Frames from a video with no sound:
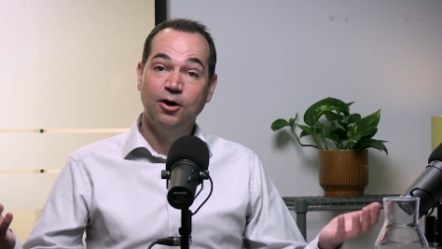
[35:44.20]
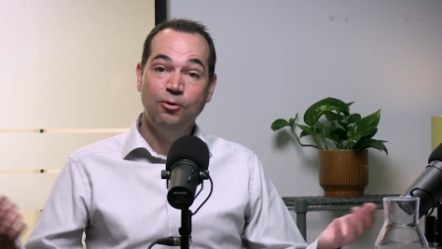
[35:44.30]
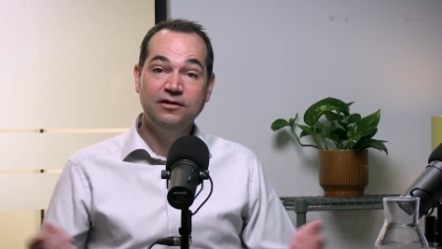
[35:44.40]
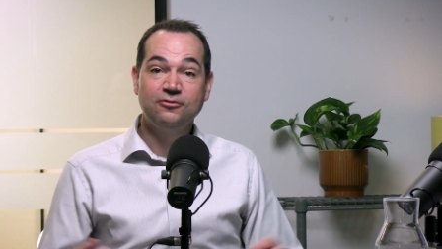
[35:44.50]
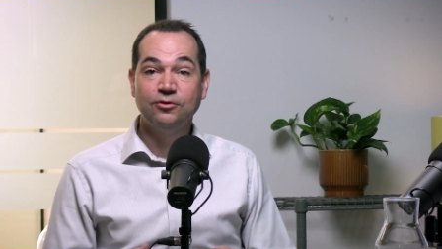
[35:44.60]

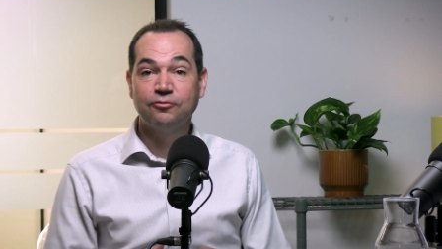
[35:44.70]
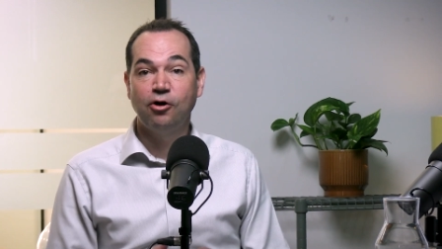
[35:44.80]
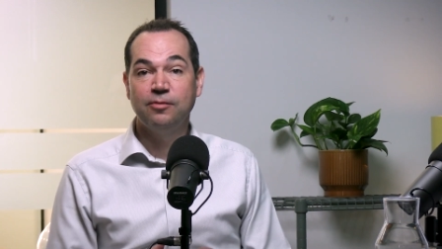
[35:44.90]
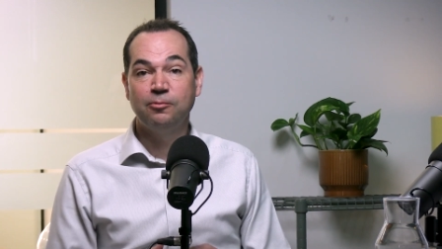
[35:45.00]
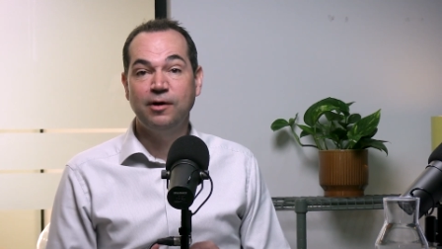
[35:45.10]
go into the
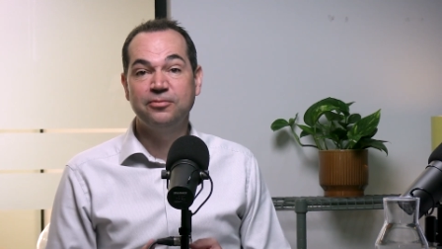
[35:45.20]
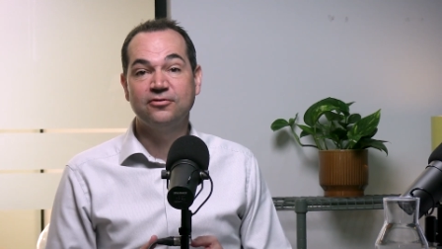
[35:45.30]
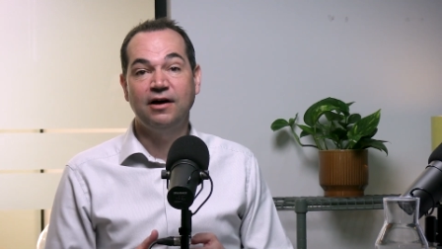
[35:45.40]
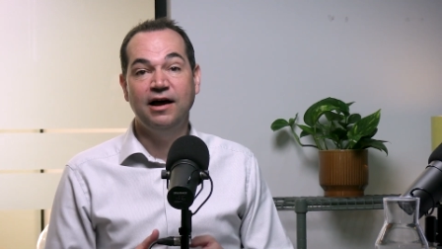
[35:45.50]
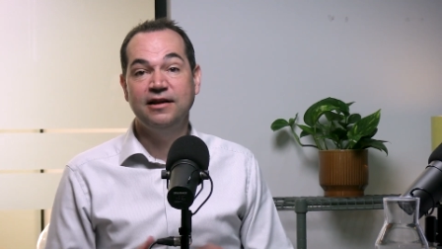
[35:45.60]
Roima
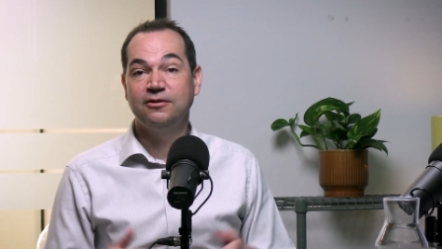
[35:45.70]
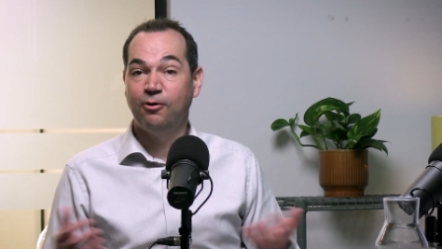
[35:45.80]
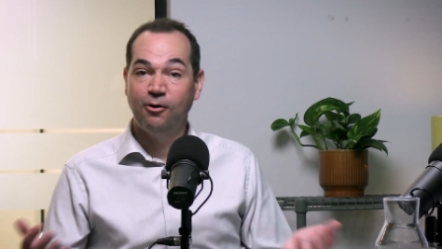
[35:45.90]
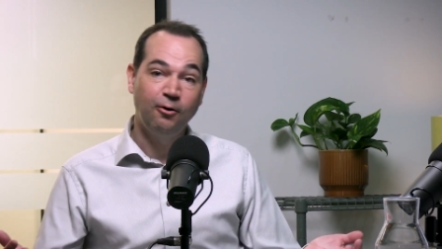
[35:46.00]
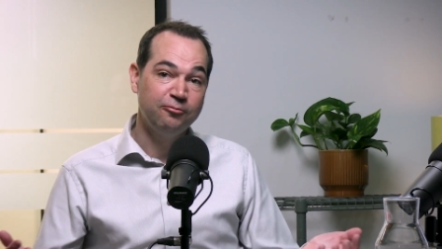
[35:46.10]
website
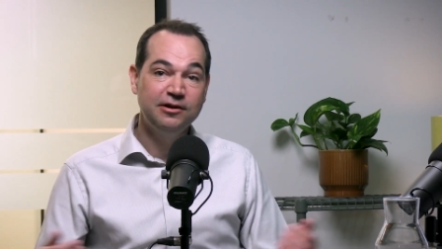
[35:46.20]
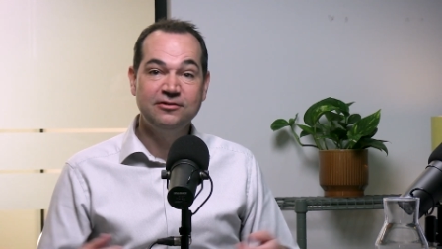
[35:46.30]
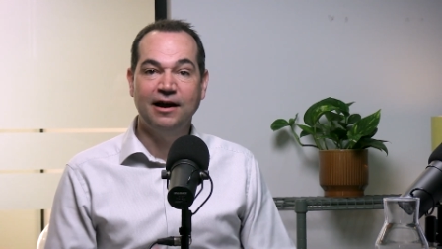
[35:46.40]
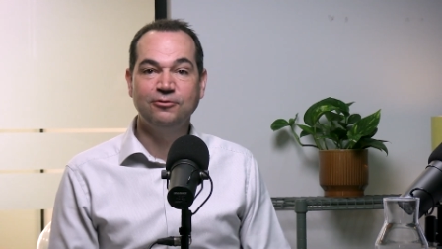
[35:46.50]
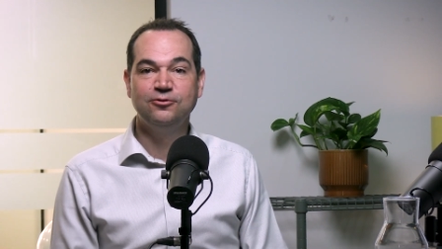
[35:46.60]
or
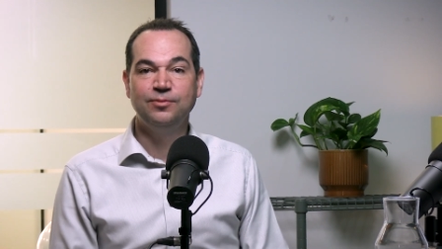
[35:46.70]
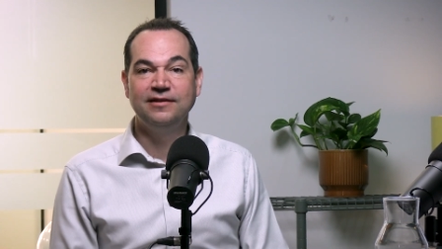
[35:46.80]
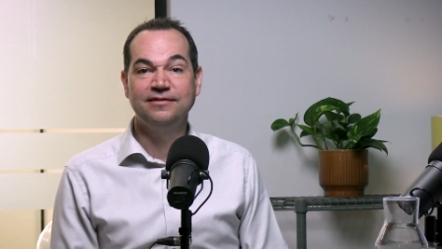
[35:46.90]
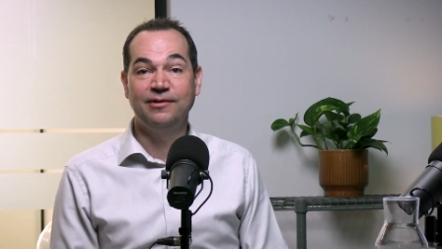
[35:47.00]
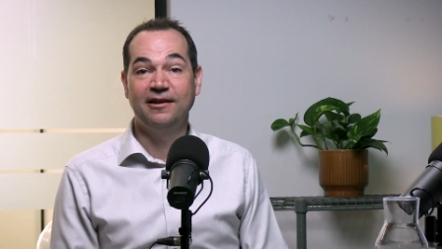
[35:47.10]
reach out to
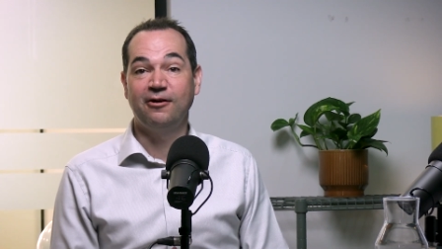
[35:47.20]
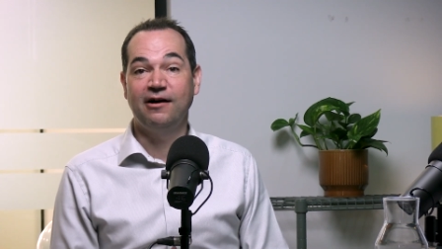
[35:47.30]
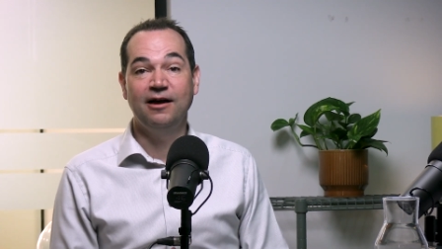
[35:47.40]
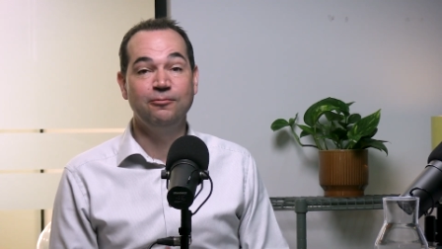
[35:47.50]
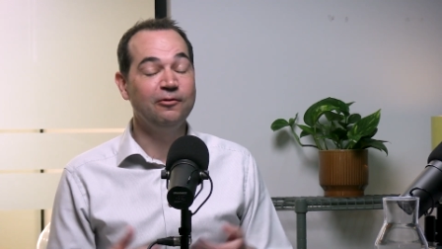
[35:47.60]
Benjamin or
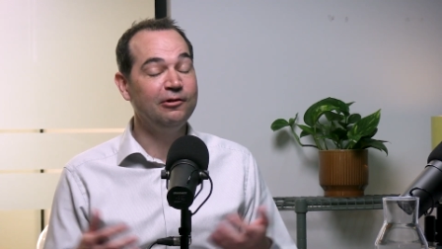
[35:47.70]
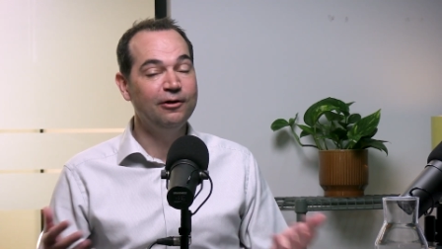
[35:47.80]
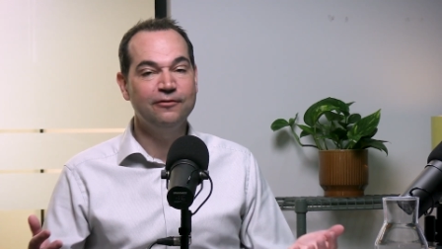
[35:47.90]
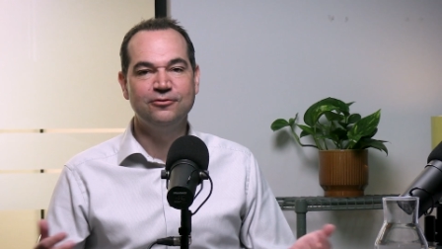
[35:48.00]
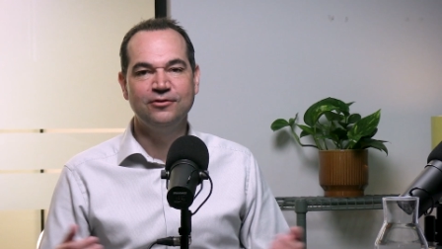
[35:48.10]
I. We will
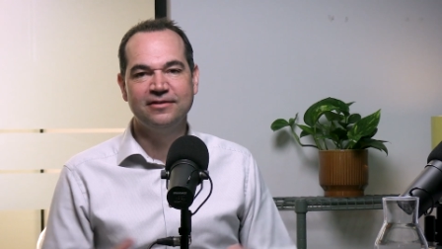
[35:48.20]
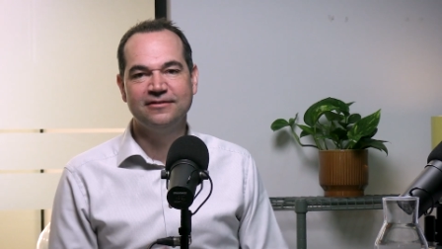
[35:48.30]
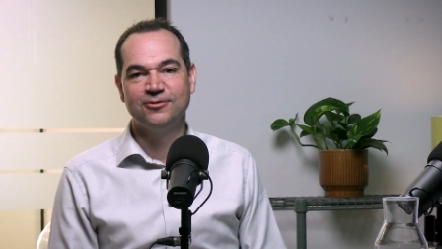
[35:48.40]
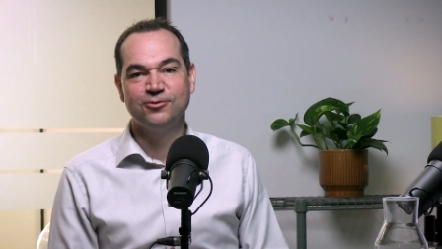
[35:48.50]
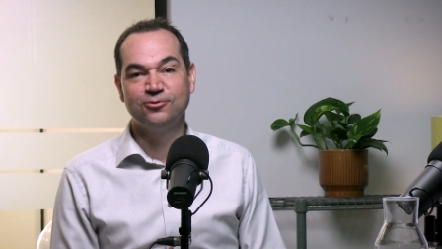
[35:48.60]
love to
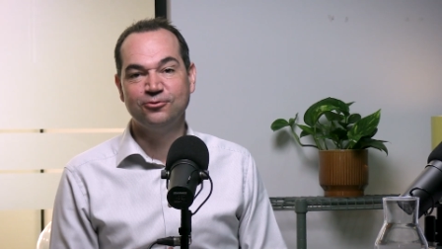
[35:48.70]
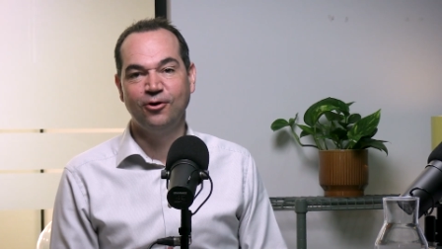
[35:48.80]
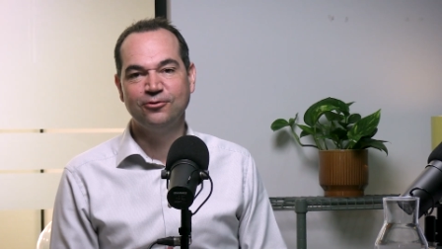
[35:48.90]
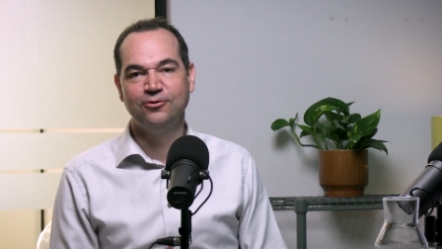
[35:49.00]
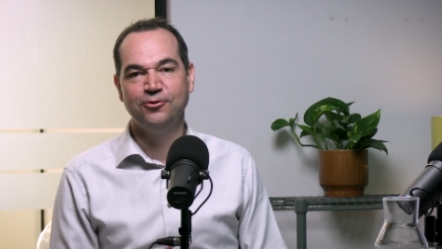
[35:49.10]

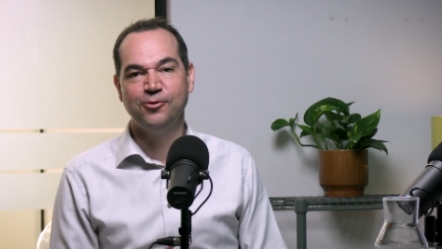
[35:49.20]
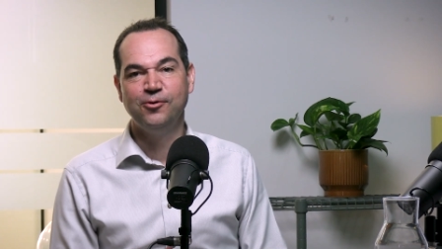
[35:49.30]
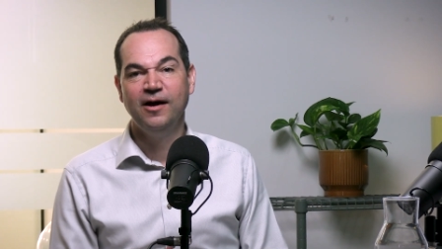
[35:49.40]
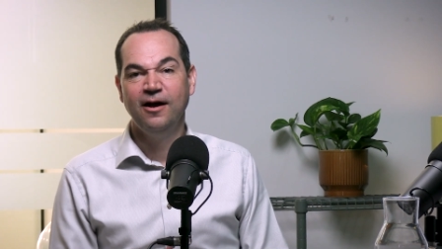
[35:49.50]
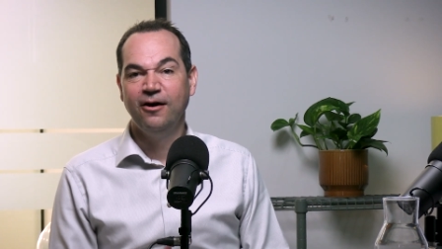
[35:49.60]
talk to
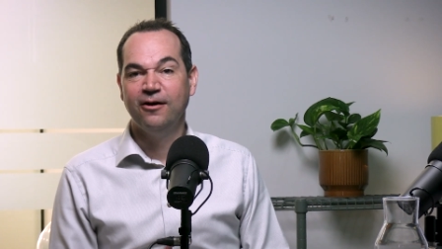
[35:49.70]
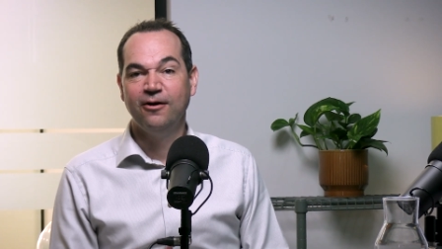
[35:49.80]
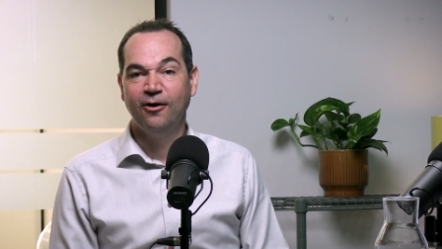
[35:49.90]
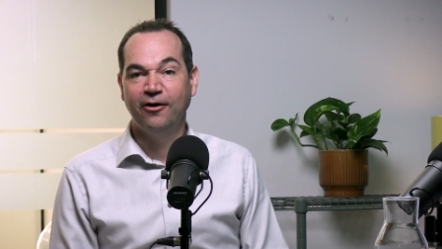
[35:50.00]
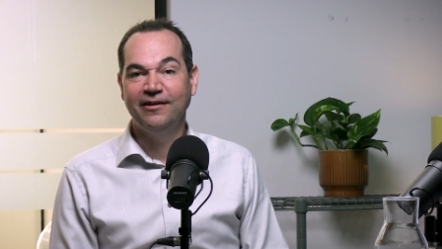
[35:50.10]
you
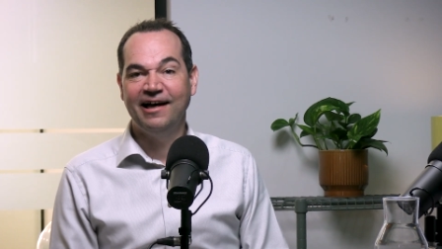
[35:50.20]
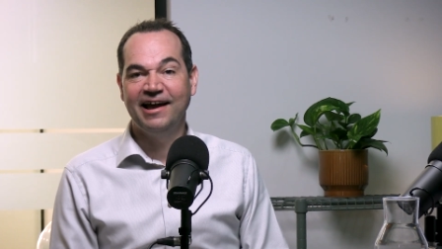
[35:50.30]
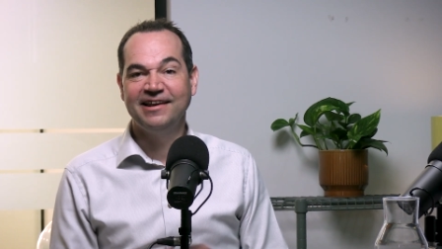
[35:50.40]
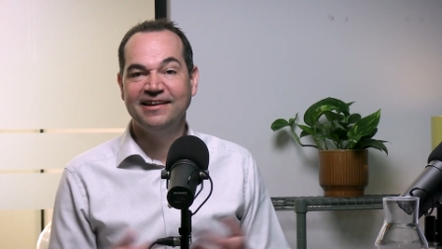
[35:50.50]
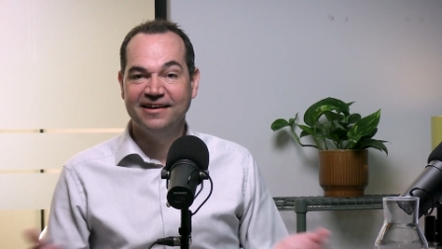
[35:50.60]

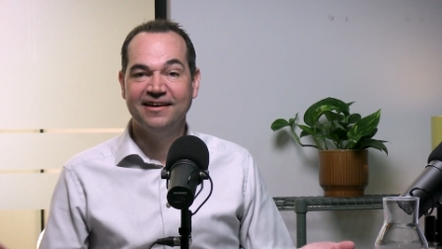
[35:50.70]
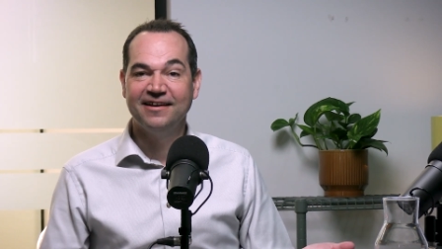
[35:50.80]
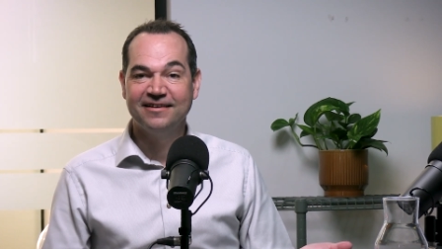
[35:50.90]
online.